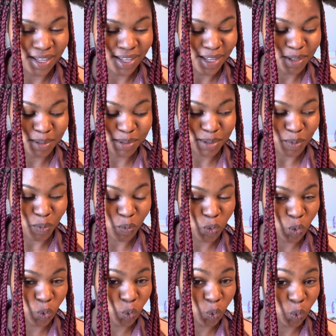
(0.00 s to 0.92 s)
goes
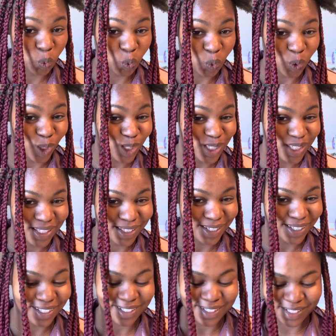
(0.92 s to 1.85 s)

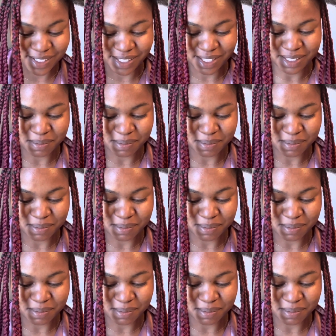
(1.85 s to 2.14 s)
it just gets